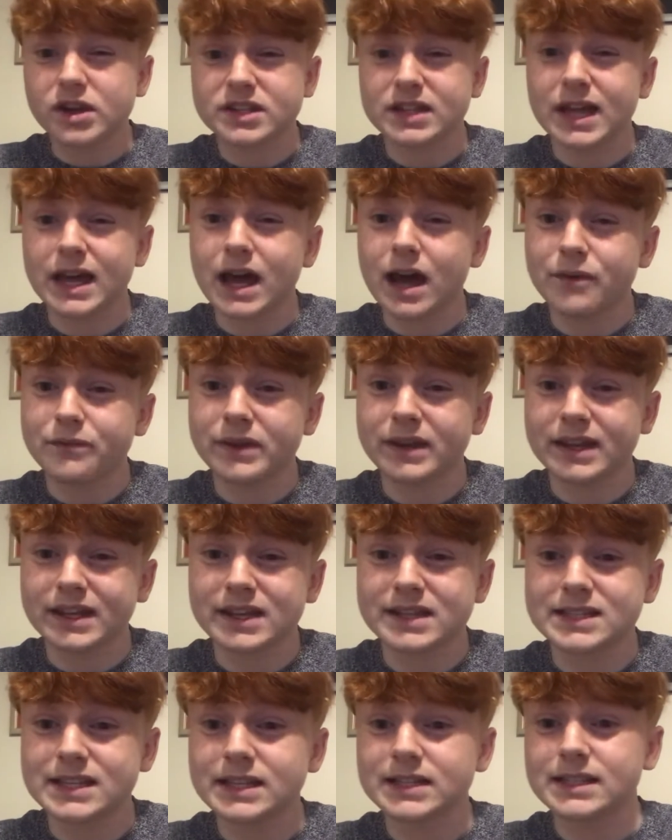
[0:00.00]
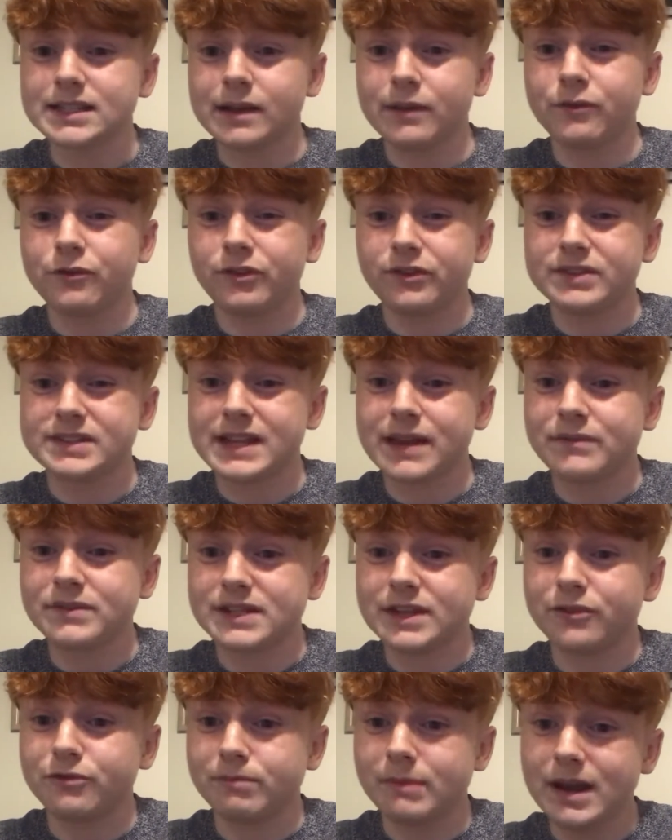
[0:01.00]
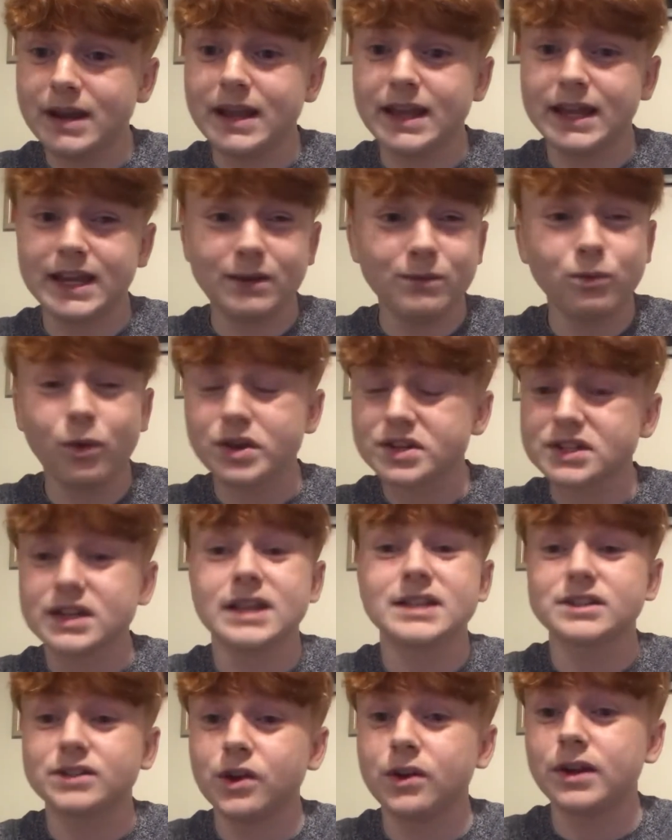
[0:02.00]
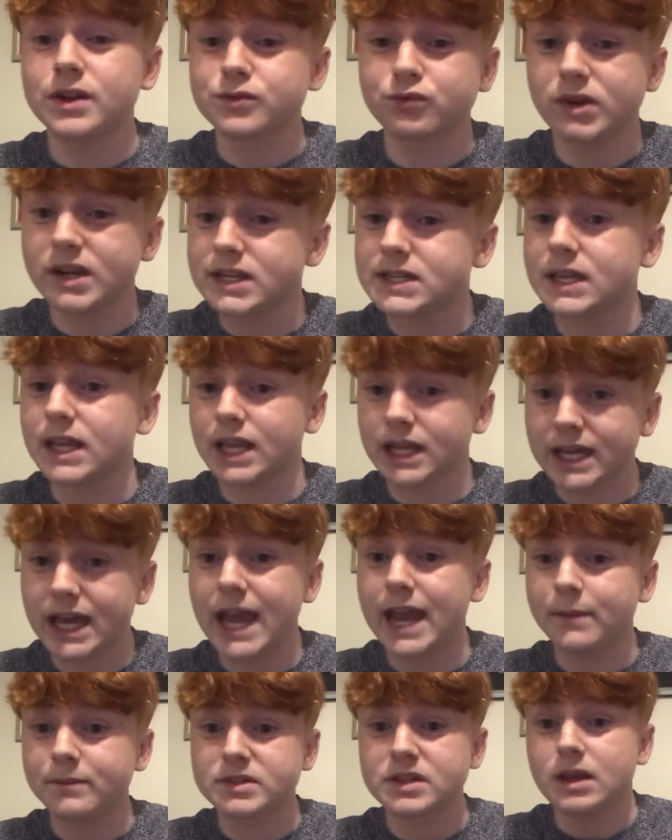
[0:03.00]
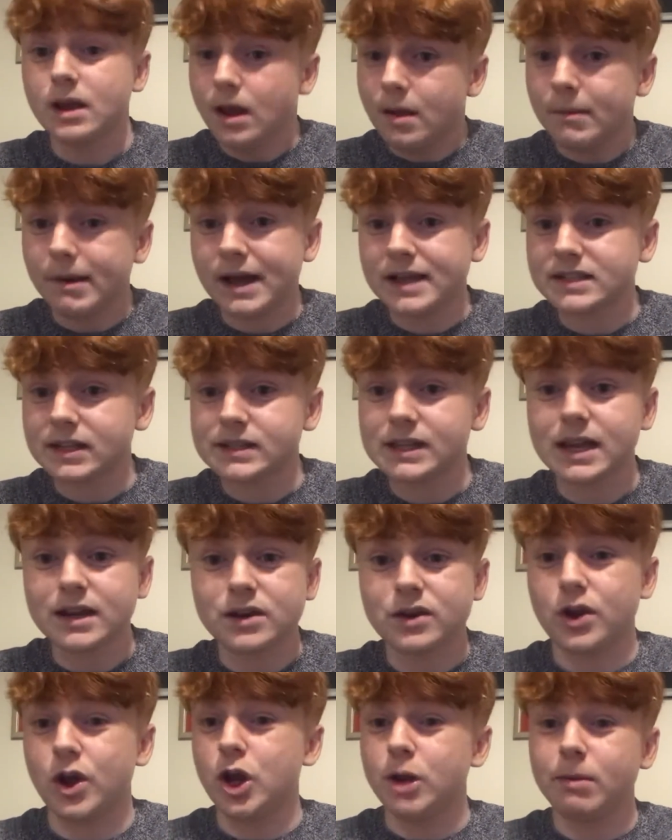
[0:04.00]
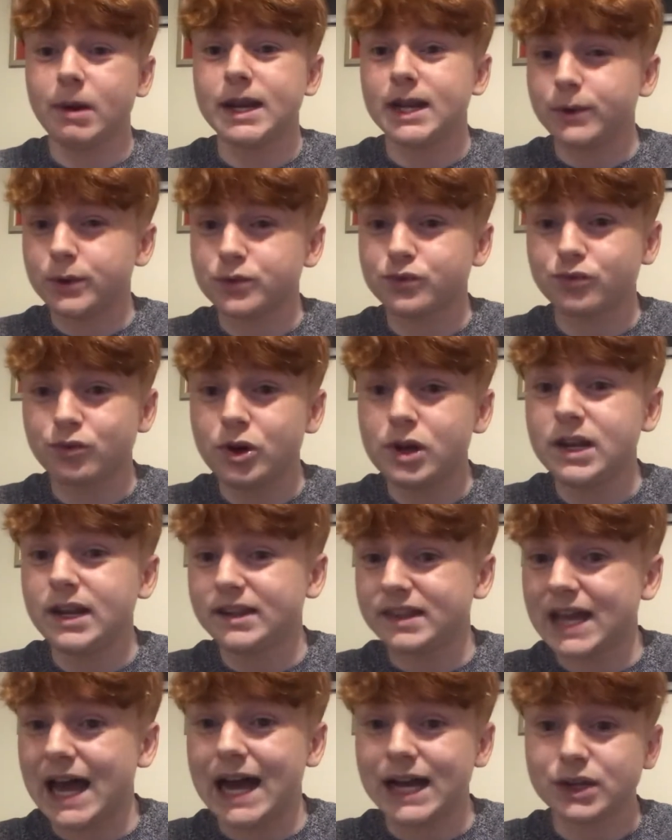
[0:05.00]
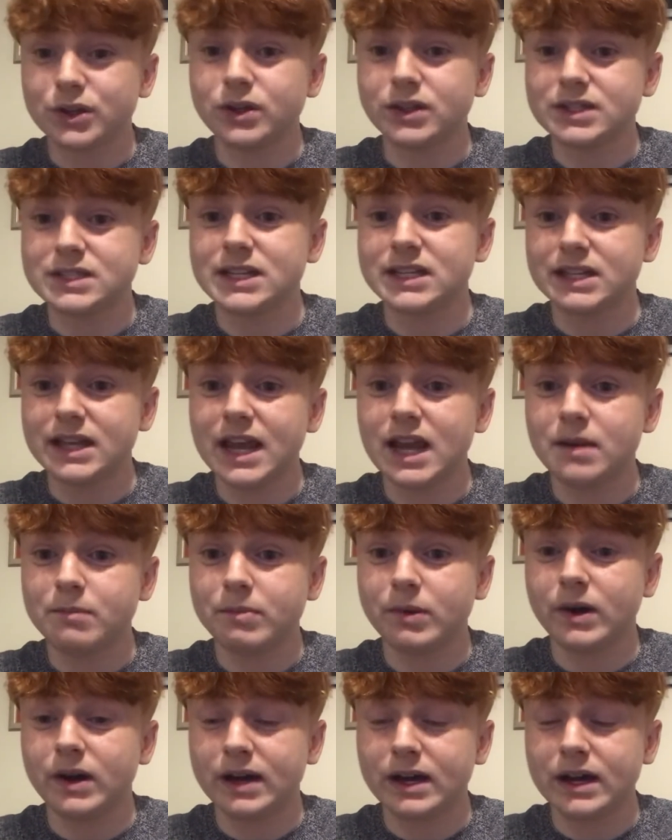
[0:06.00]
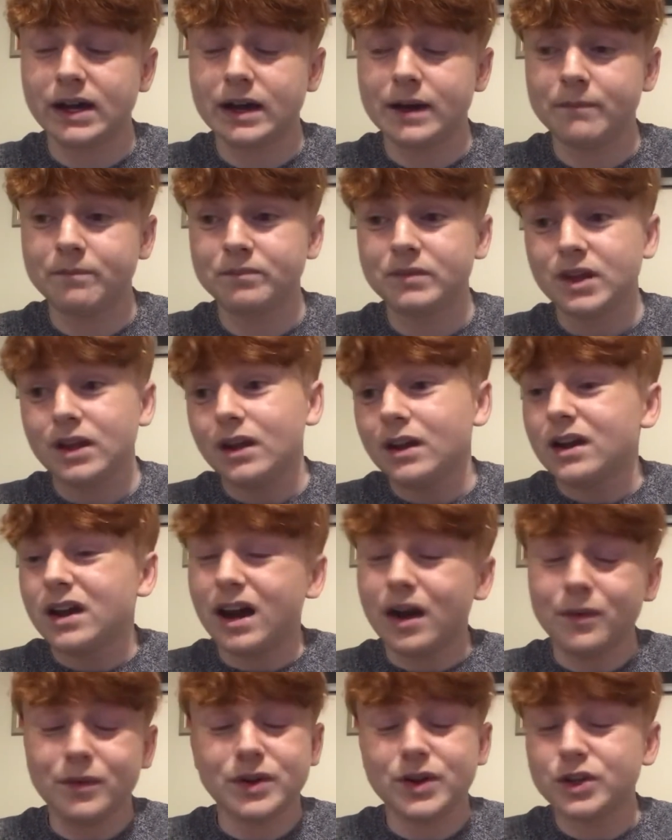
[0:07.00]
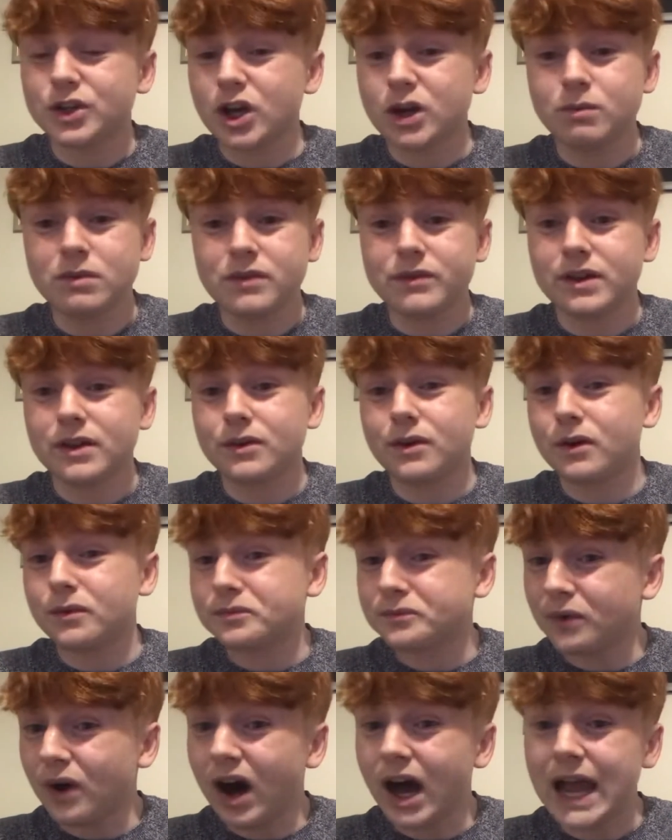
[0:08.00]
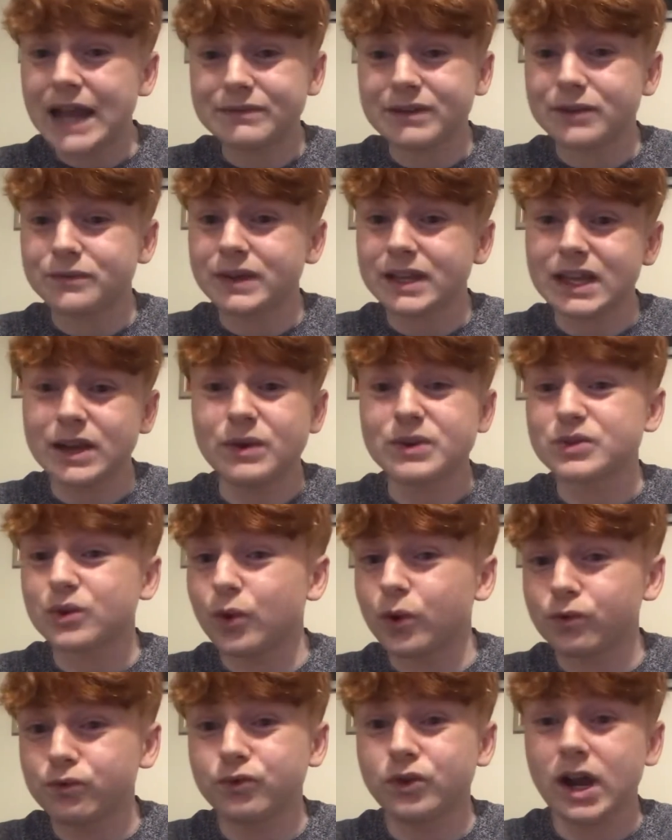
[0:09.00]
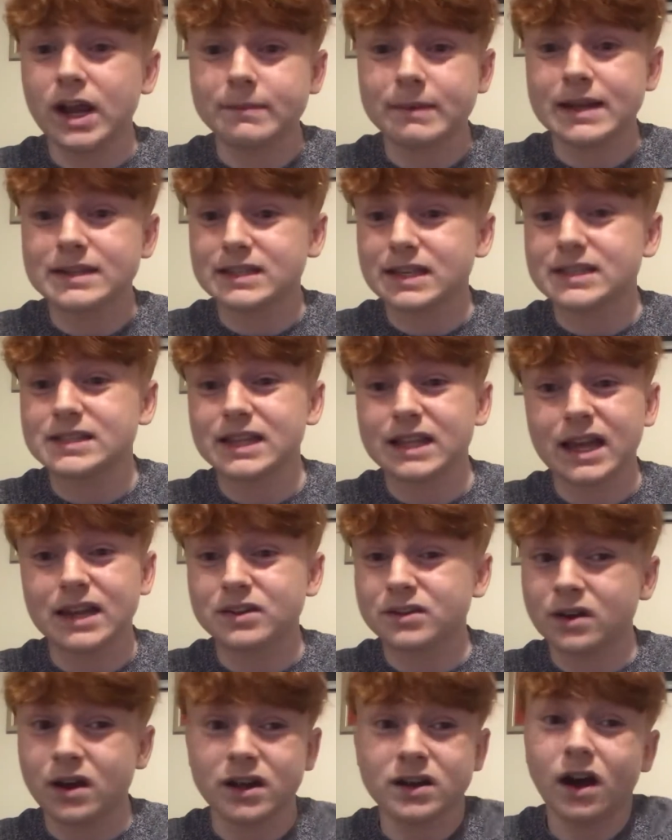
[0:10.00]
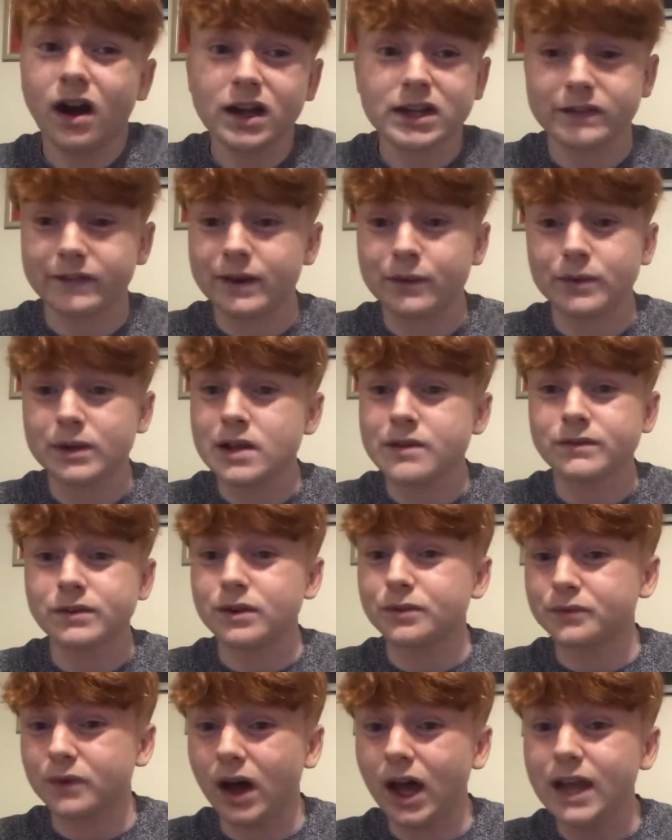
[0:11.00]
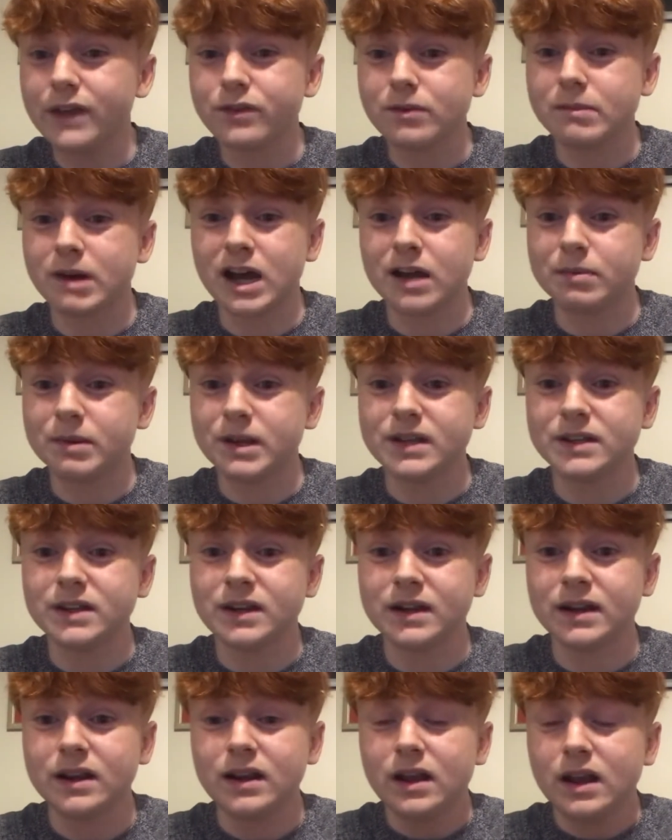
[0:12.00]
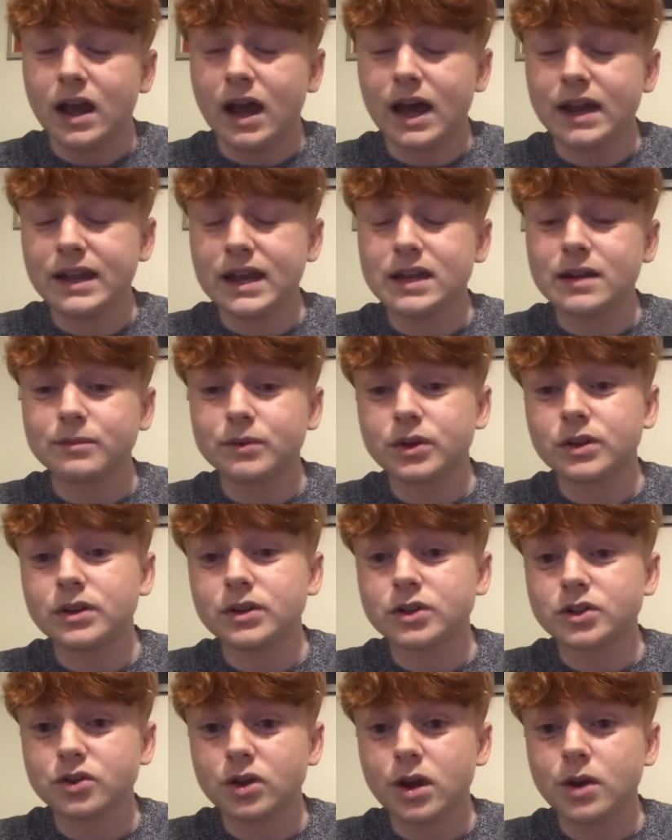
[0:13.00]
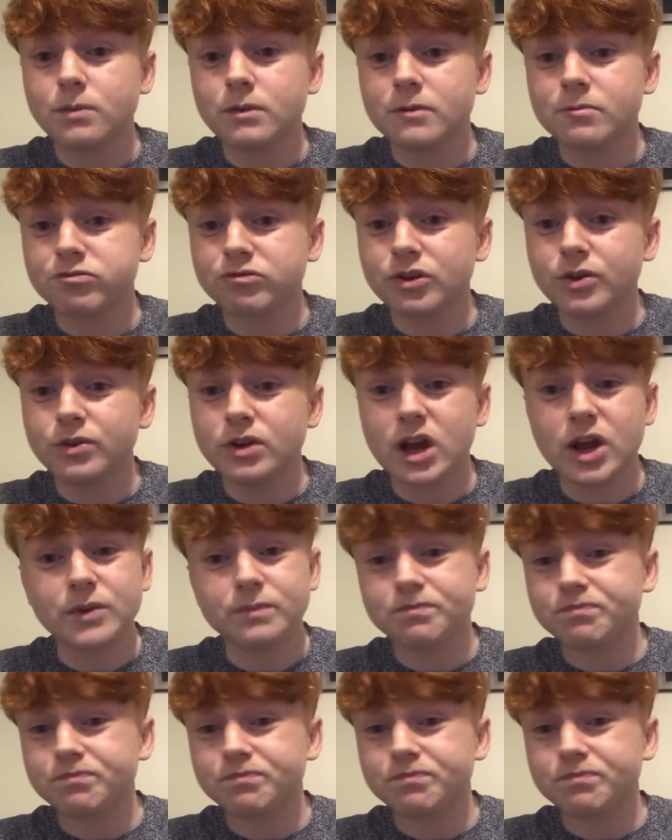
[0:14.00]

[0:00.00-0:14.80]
I think, at the 67th, 70th minute. He wasn't as good as recent games, but as I said, nobody was really that good today, but I'm going to go with a 5. I think he was all right. As I said, I can't give anyone over a 5 in my opinion. And then I'm going to go with Bruno.